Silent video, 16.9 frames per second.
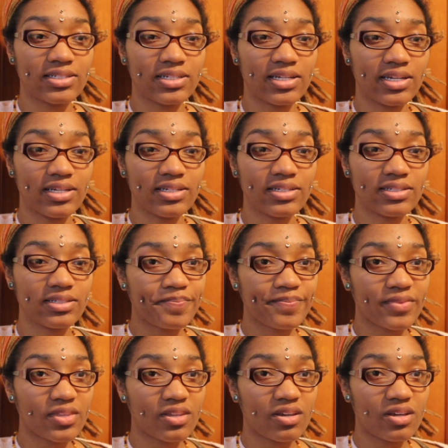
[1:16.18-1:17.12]
Like,
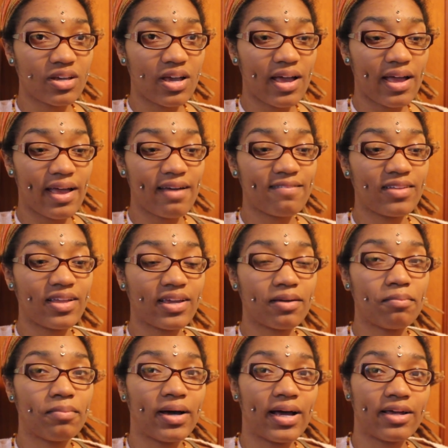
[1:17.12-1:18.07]
I have like
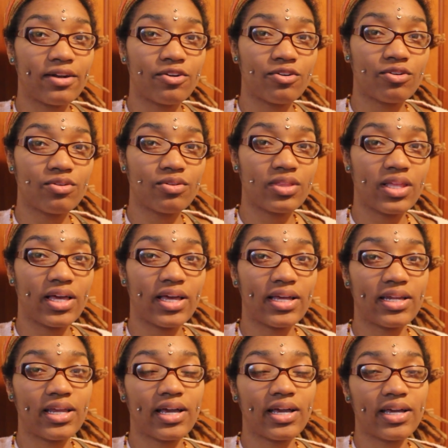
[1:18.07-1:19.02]
a bottle
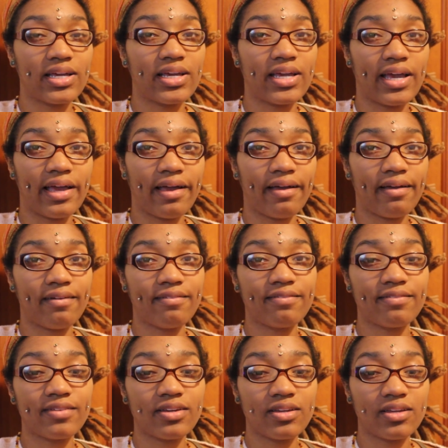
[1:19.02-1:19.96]
that I
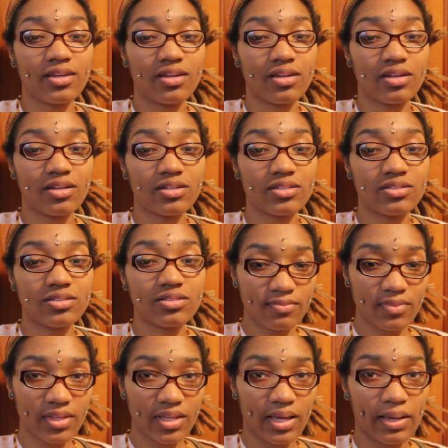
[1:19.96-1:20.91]
have, and
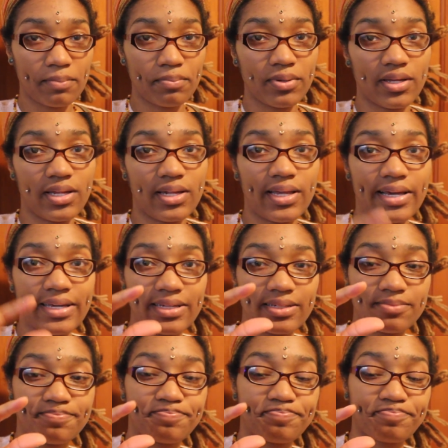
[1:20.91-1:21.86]
I put like
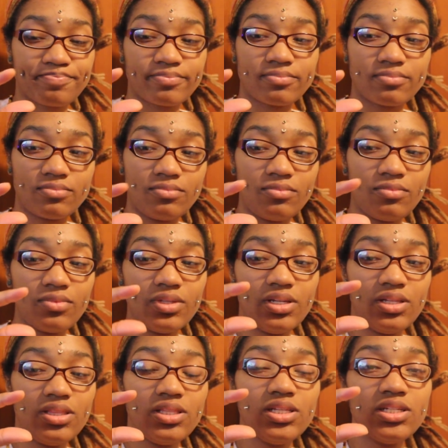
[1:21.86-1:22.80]

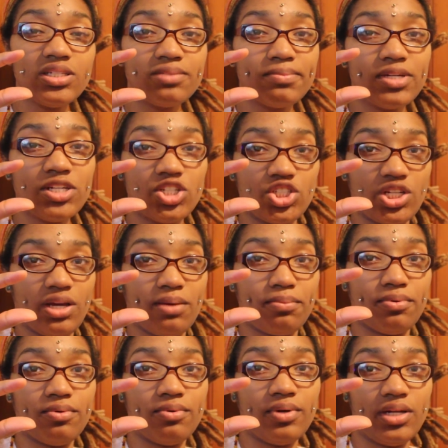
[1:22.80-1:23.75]
this much
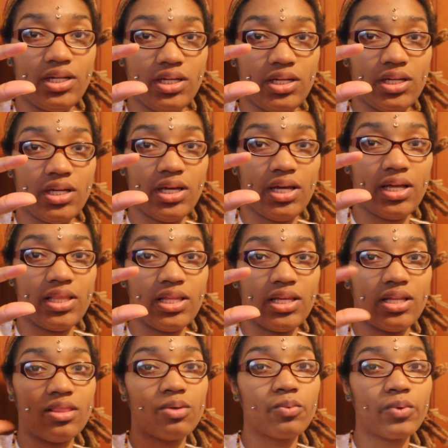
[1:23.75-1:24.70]
shampoo in it, and
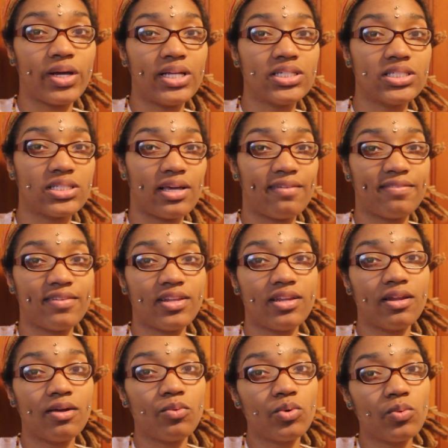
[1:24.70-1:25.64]
then the rest I fill
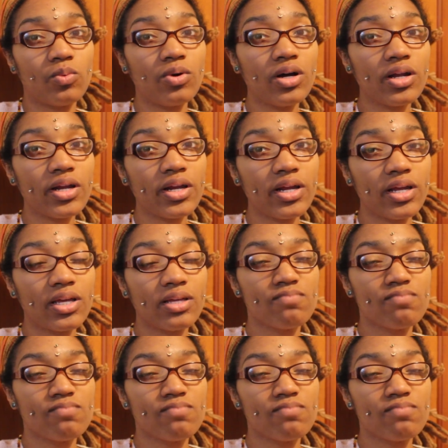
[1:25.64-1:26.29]
it up with water